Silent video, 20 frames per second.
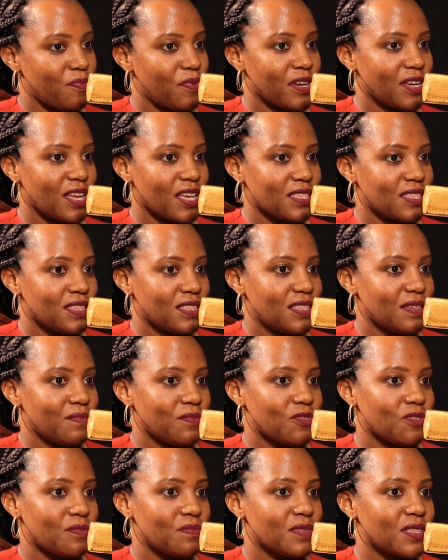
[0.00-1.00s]
pregnancy
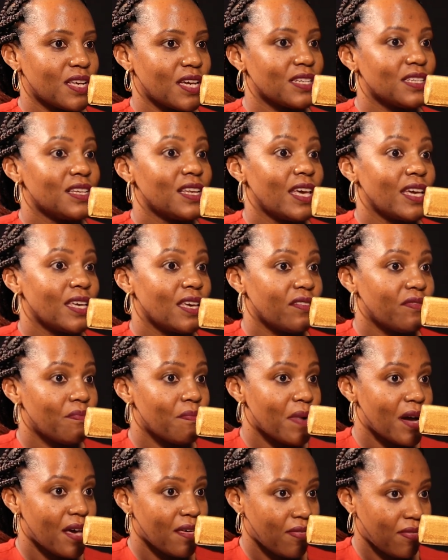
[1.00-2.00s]
symptoms until I gave
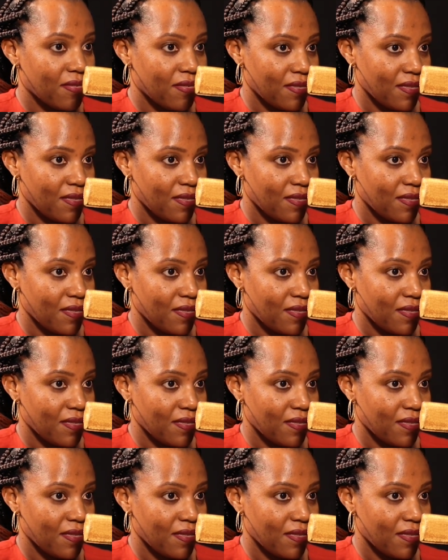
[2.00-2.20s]
birth,